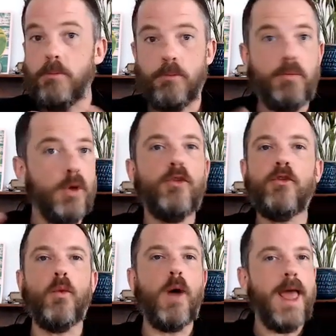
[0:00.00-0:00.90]

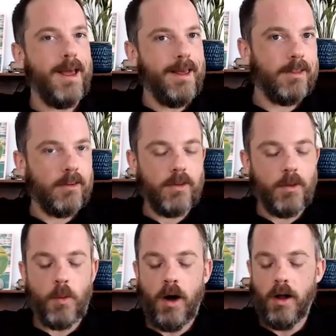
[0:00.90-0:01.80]
beautiful way against the
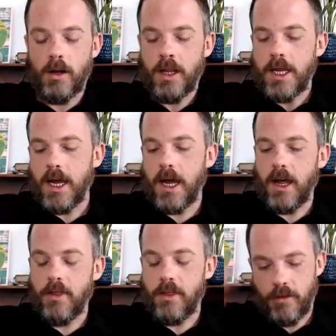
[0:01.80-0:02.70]
wall,
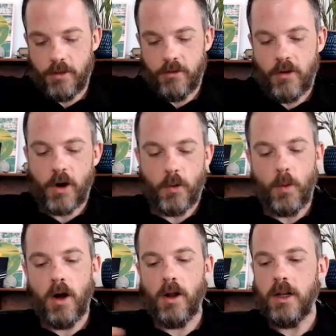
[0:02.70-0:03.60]
the far
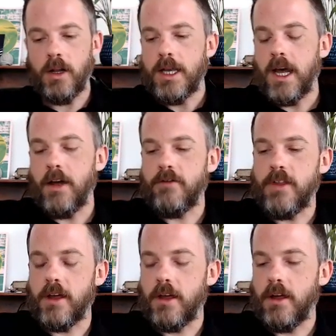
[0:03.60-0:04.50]
wall of
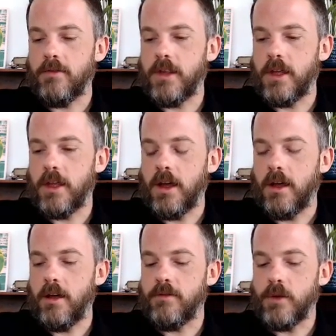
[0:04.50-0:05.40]

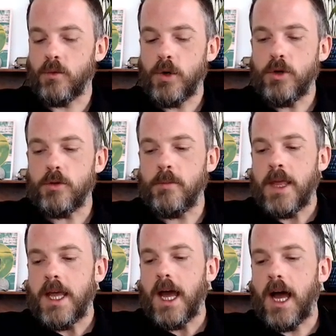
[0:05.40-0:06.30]
the room.
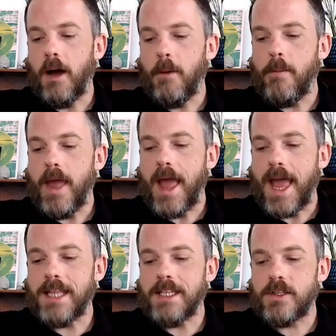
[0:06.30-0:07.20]

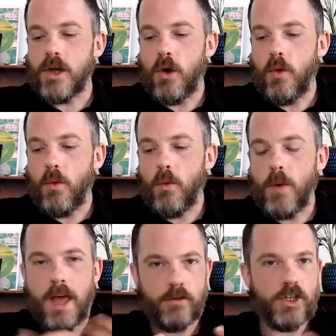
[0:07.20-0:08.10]
And so
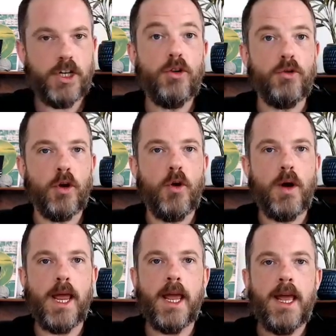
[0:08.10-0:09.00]
we have Shi
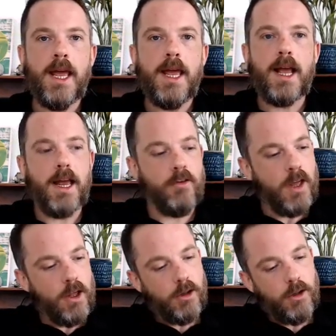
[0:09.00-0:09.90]
Guorui kind of
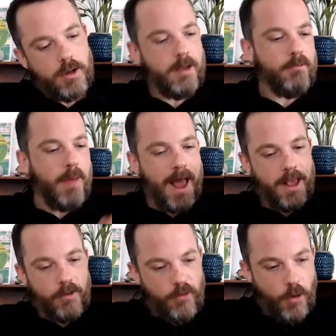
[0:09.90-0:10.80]
looking back
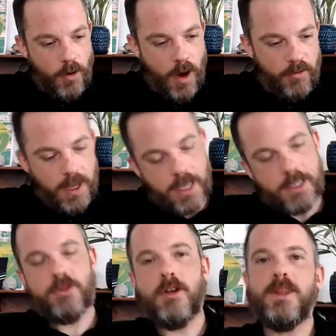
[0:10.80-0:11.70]
at photographic
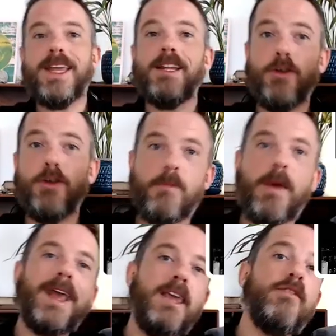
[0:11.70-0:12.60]
history, but then looking
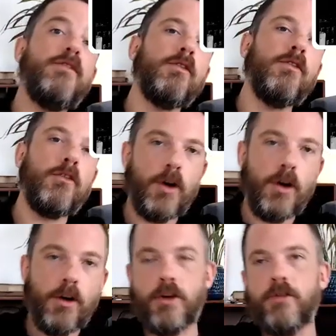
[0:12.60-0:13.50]
back even
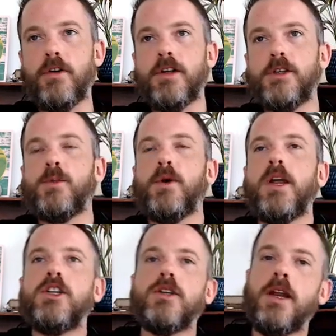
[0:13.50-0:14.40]
further for
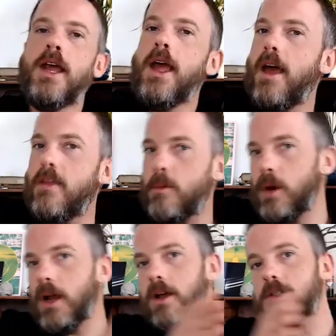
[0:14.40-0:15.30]
inspiration, and then
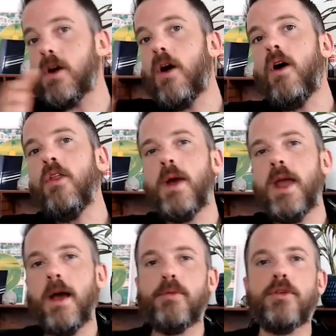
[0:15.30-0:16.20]
bringing us all the way
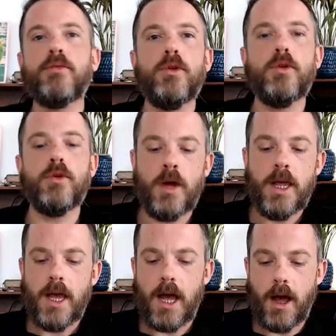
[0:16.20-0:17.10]
up through
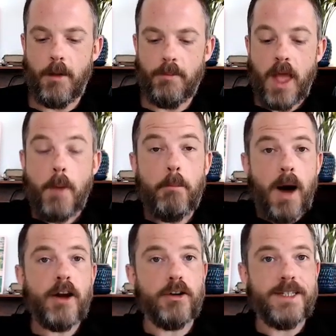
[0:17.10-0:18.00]

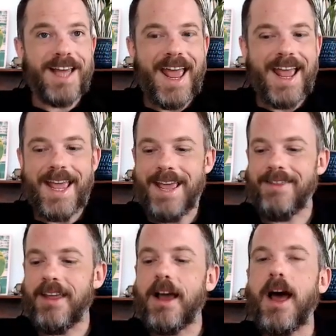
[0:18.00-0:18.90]
modern day in
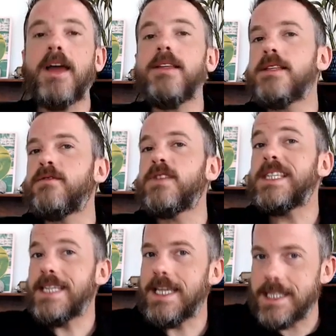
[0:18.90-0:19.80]
the kinds of
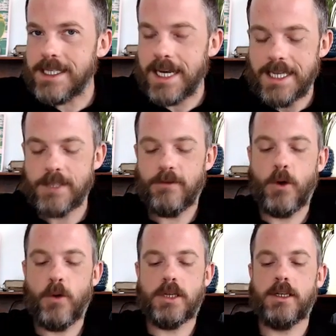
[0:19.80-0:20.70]
scenes that he's
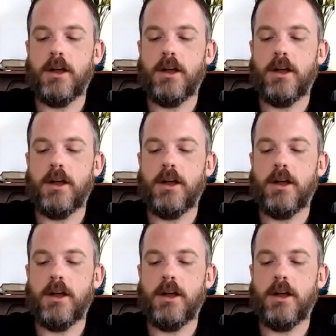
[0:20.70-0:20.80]
focusing